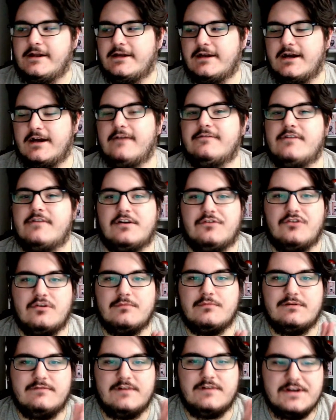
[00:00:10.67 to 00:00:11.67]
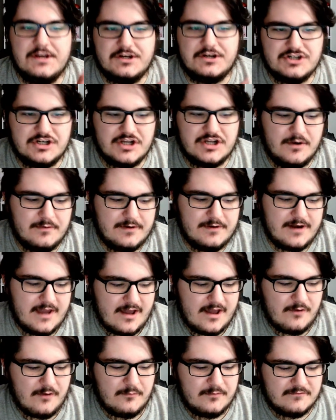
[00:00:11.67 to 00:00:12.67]
I've got a little bit of an addiction going
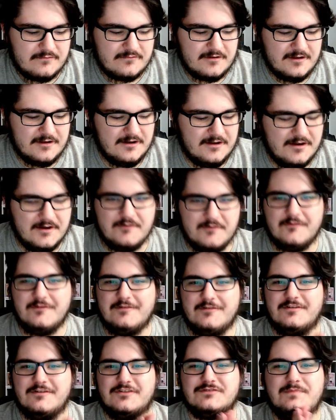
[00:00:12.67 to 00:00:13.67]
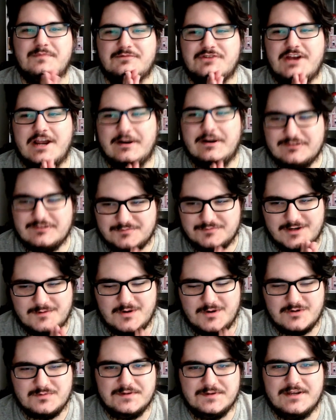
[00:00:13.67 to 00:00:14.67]
now. We've This channel has pretty
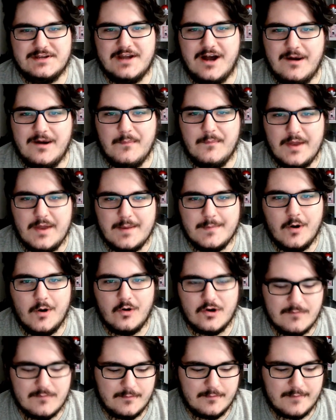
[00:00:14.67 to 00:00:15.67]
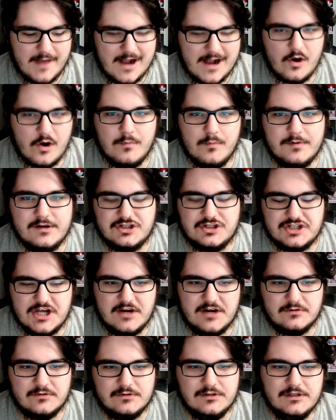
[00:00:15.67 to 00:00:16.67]
much become a Pokemon pack opening
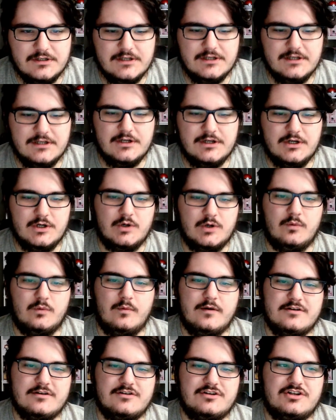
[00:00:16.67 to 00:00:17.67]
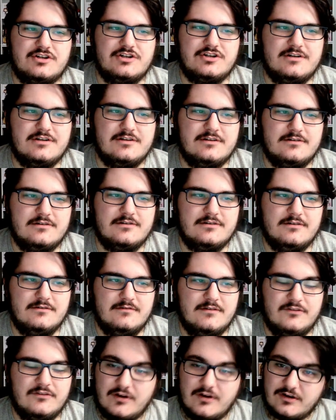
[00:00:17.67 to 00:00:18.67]
channel, which
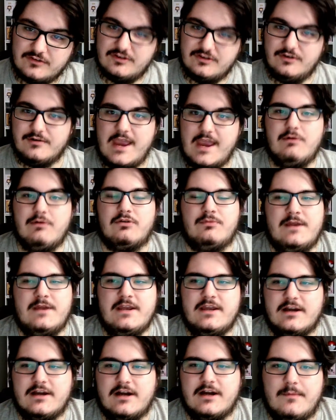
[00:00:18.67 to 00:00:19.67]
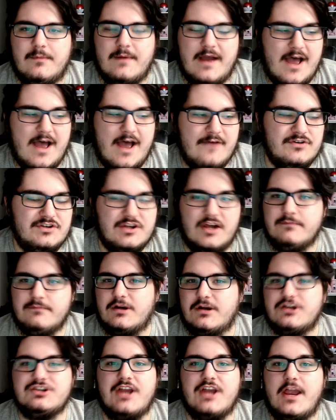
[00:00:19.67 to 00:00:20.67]
is honestly okay with me. Um, I haven't done
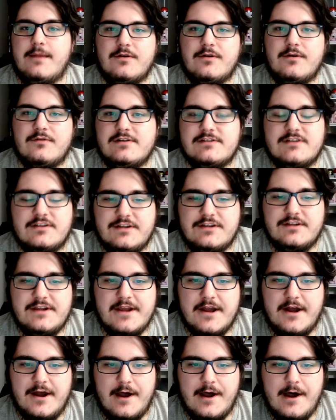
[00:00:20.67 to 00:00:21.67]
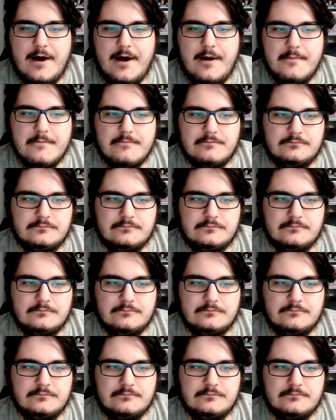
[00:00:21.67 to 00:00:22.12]
much gaming recently, um,